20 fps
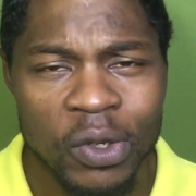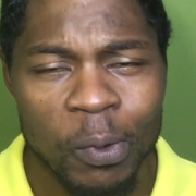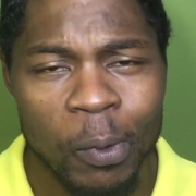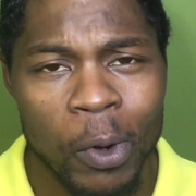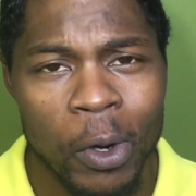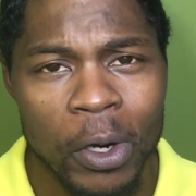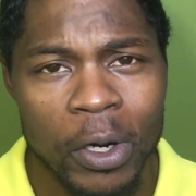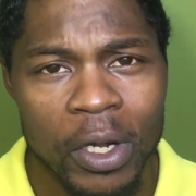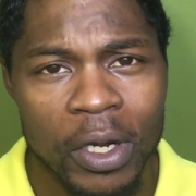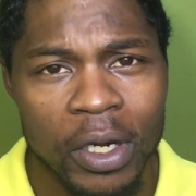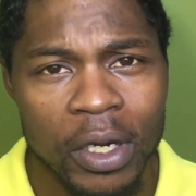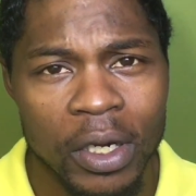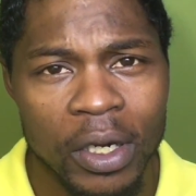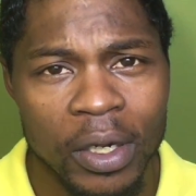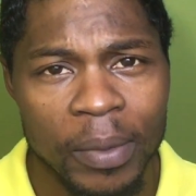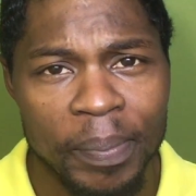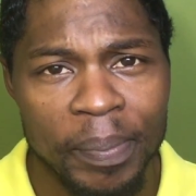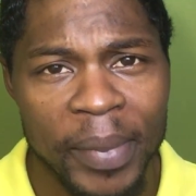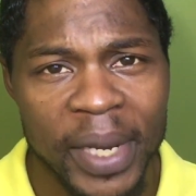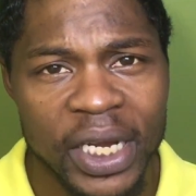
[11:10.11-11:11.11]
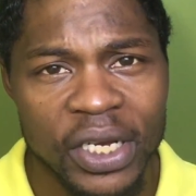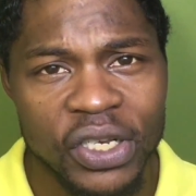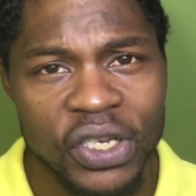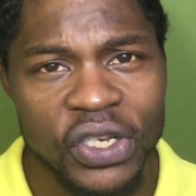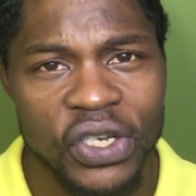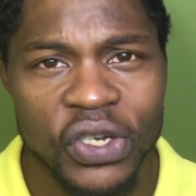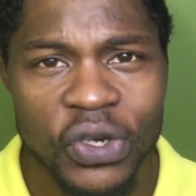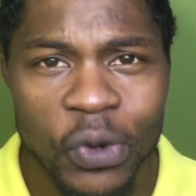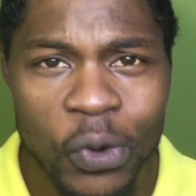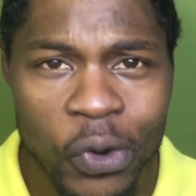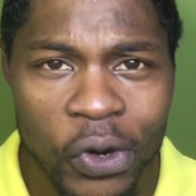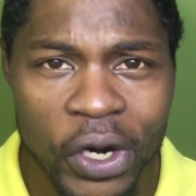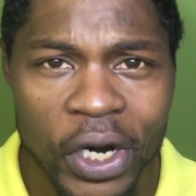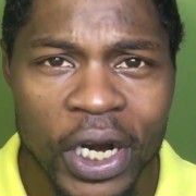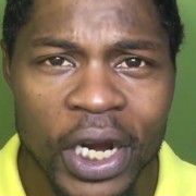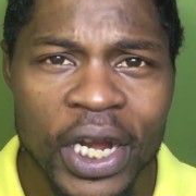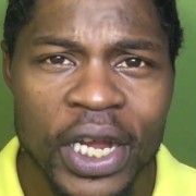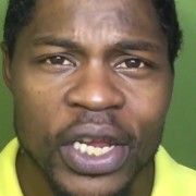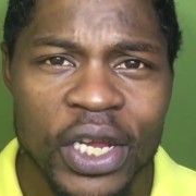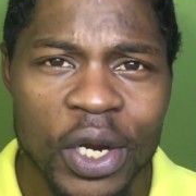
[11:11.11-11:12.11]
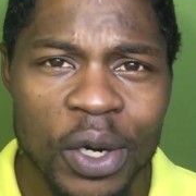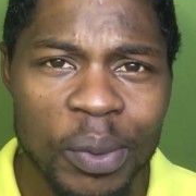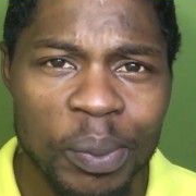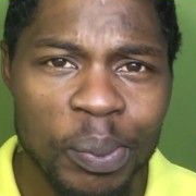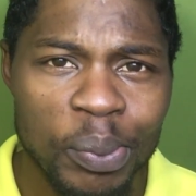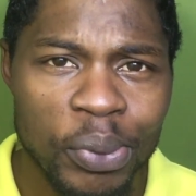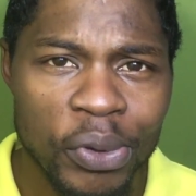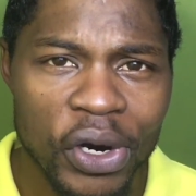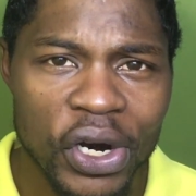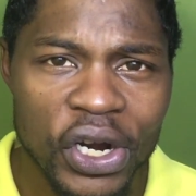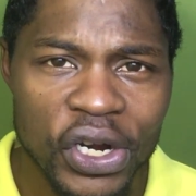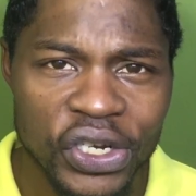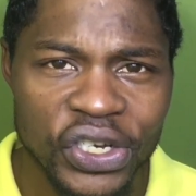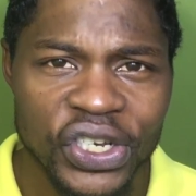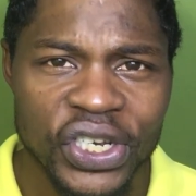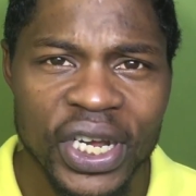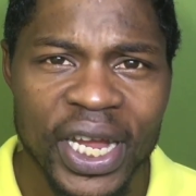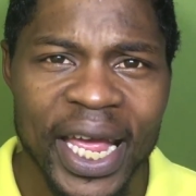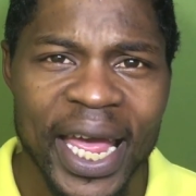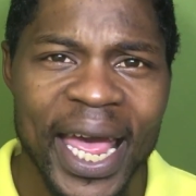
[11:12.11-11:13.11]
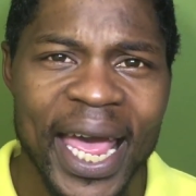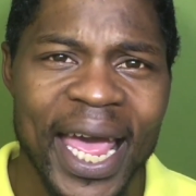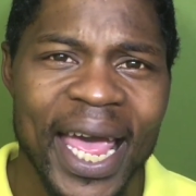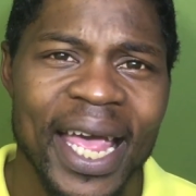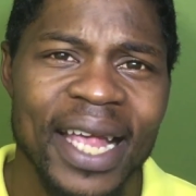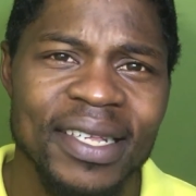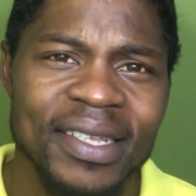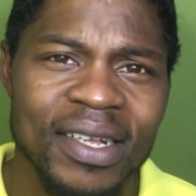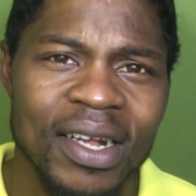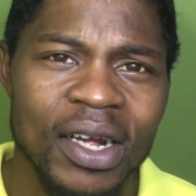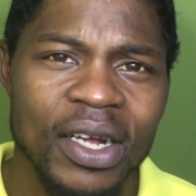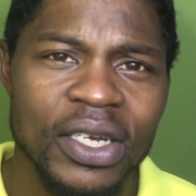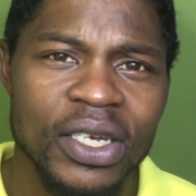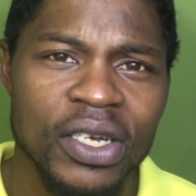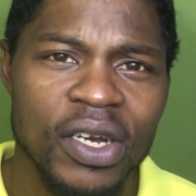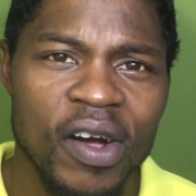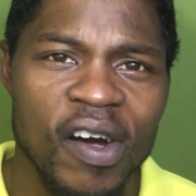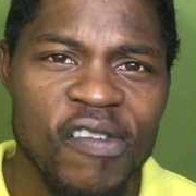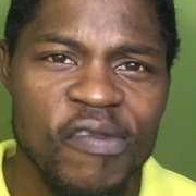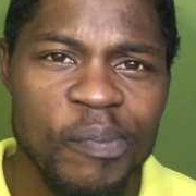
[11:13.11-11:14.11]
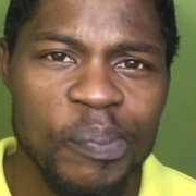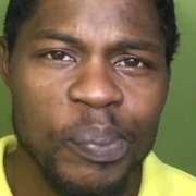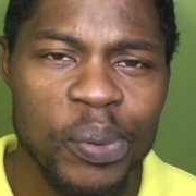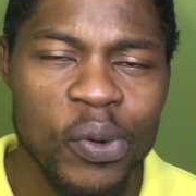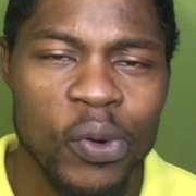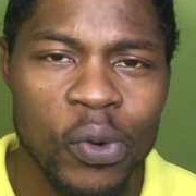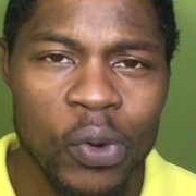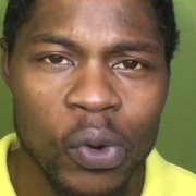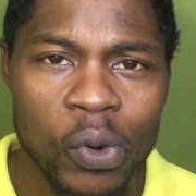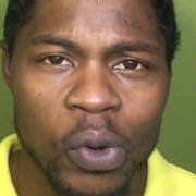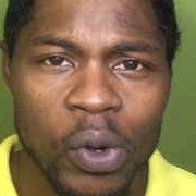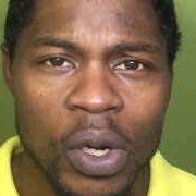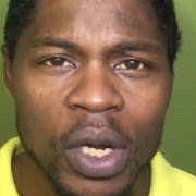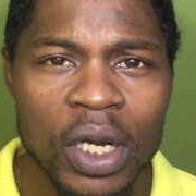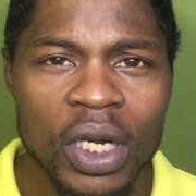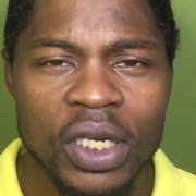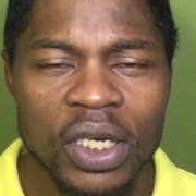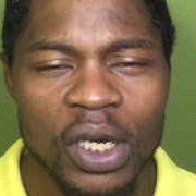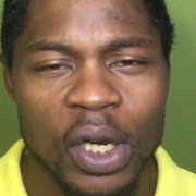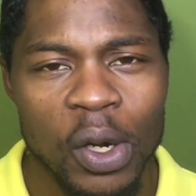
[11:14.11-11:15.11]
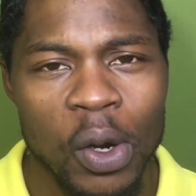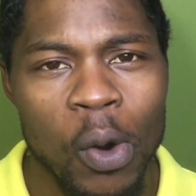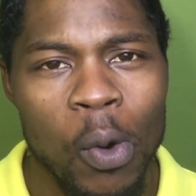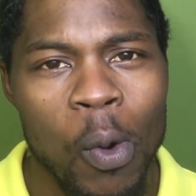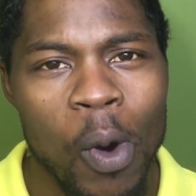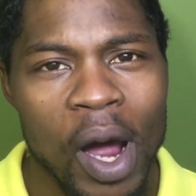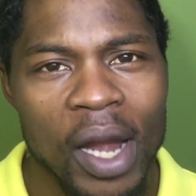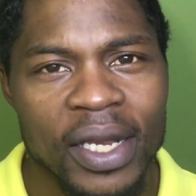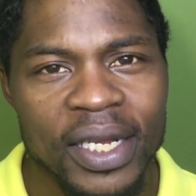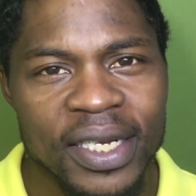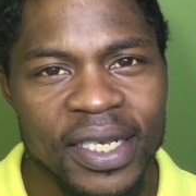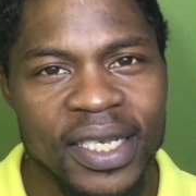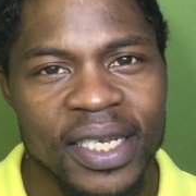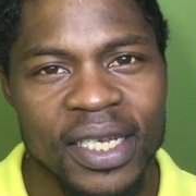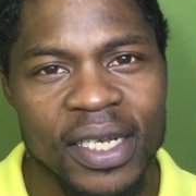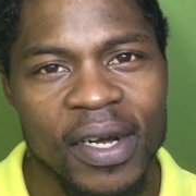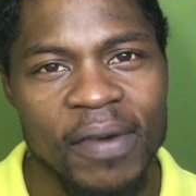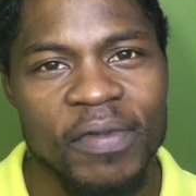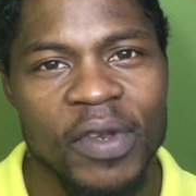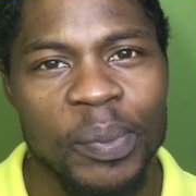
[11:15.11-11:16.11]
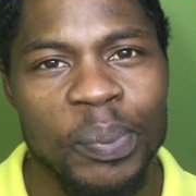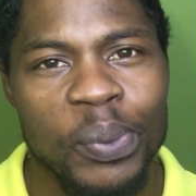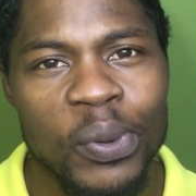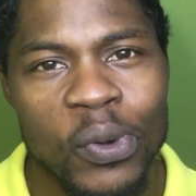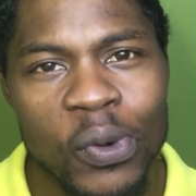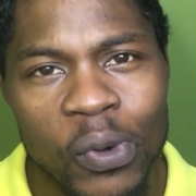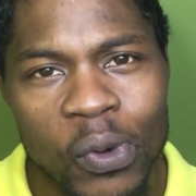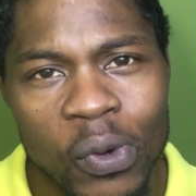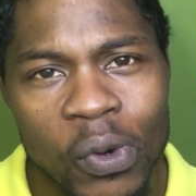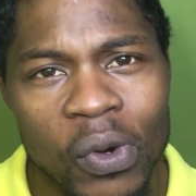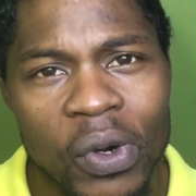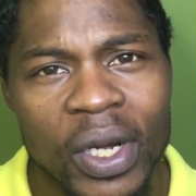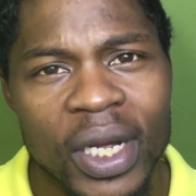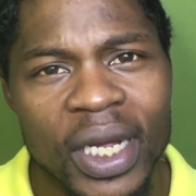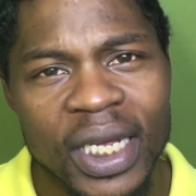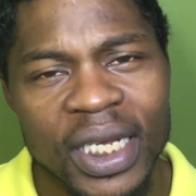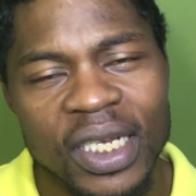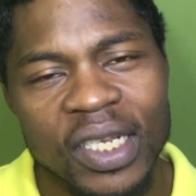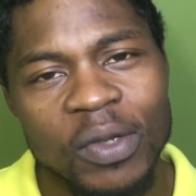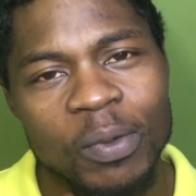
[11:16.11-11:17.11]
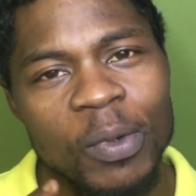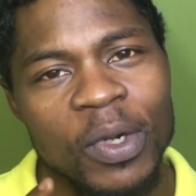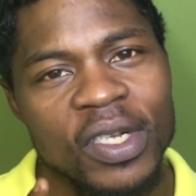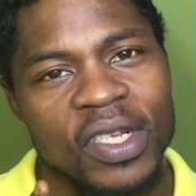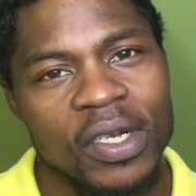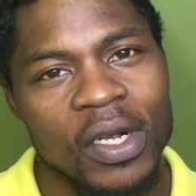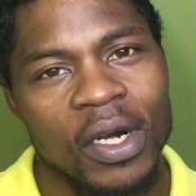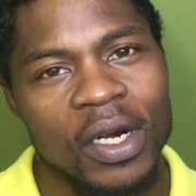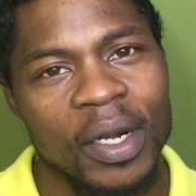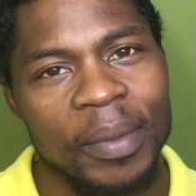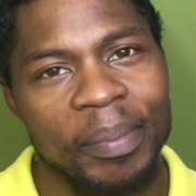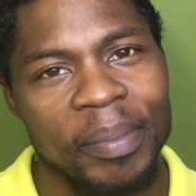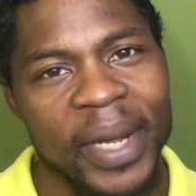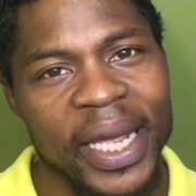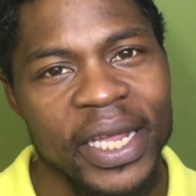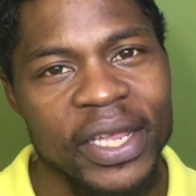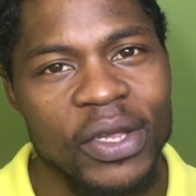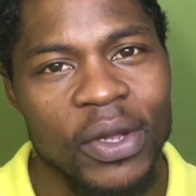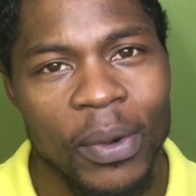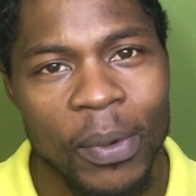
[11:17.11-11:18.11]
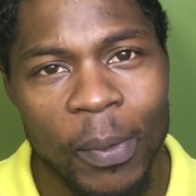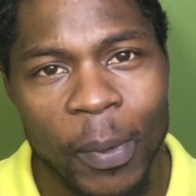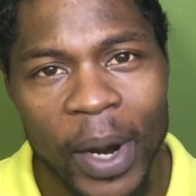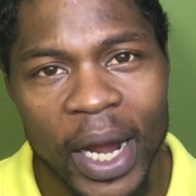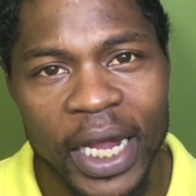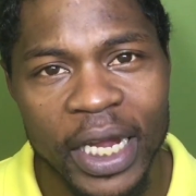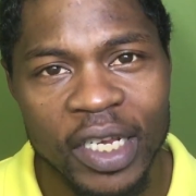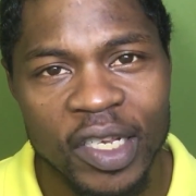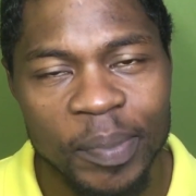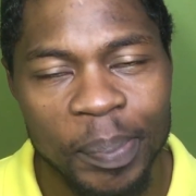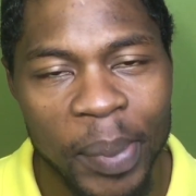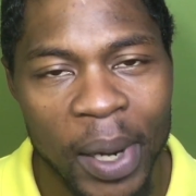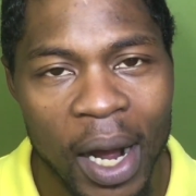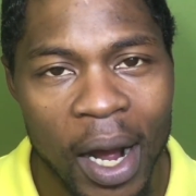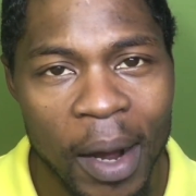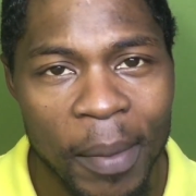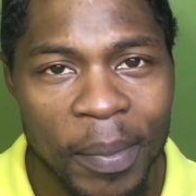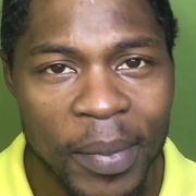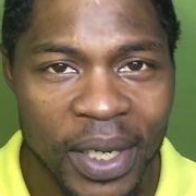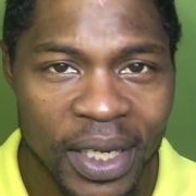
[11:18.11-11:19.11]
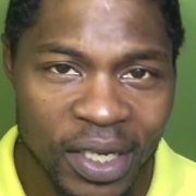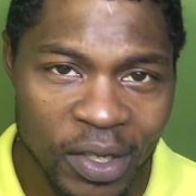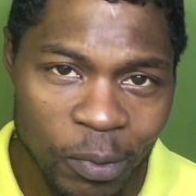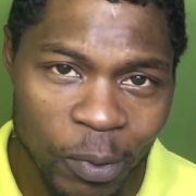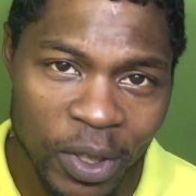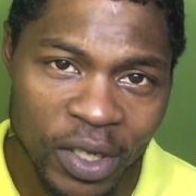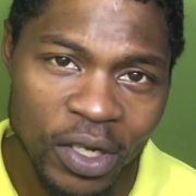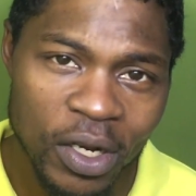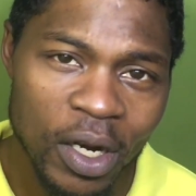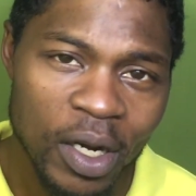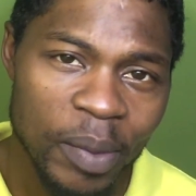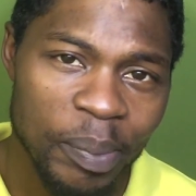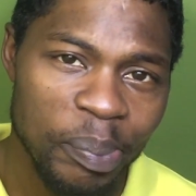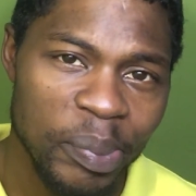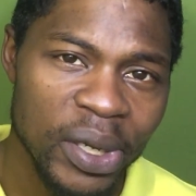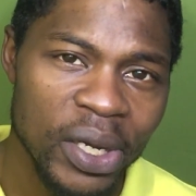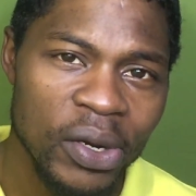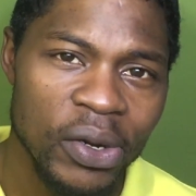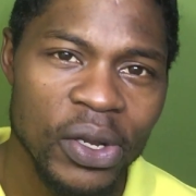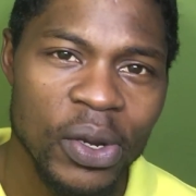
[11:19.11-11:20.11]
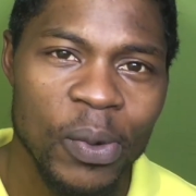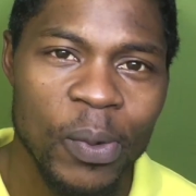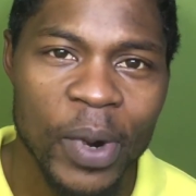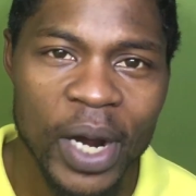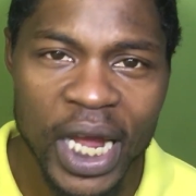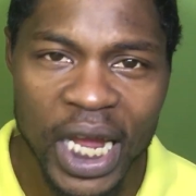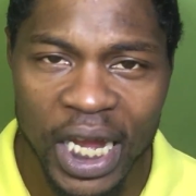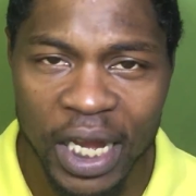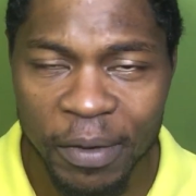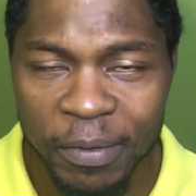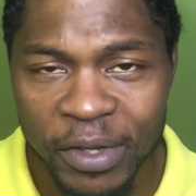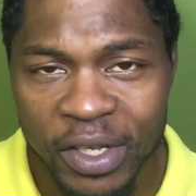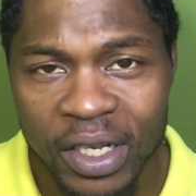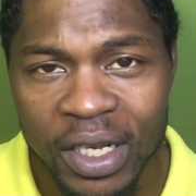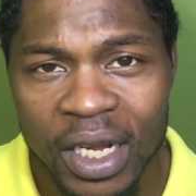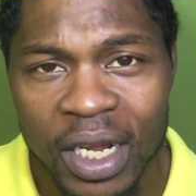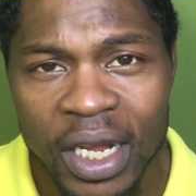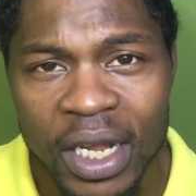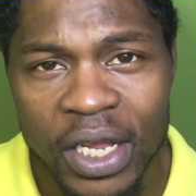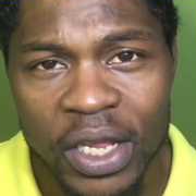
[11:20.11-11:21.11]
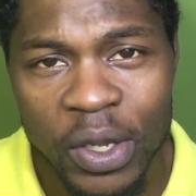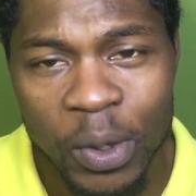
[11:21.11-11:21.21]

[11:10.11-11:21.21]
You want to make sure your brush has enough pull. The quality of the pull is what's going to make your waves pop. It's what's going to build your waves.